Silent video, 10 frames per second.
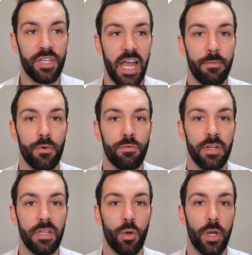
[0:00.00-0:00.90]
table
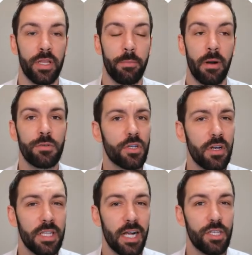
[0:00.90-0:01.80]
really quickly, but I'm just
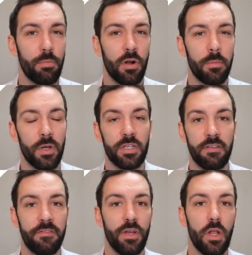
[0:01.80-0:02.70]
going to touch upon it because
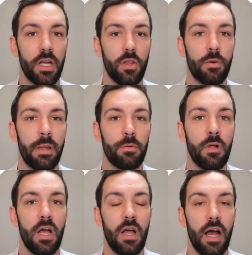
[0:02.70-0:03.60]
I feel like a lot of
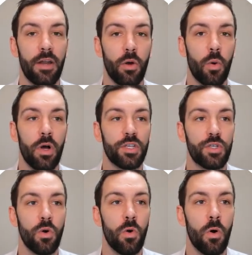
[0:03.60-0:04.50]
people are not quite
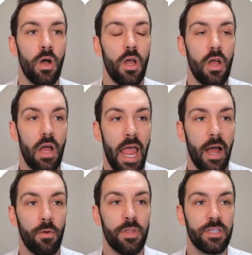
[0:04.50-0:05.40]
sure
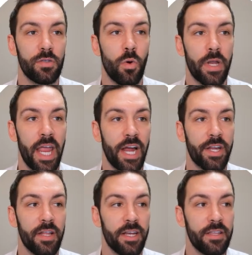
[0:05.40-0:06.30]
how this is all
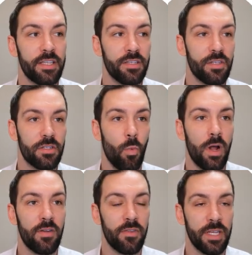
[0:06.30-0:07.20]
calculated, and this is just a
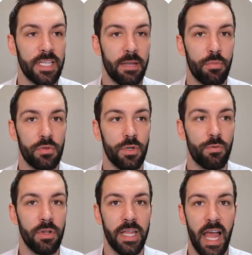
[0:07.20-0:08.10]
wonderful example to
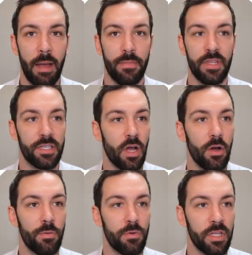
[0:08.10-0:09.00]
really hammer this
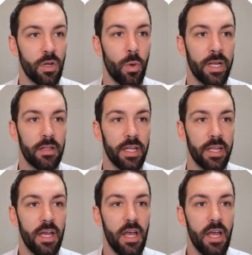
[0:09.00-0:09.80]
home really quickly.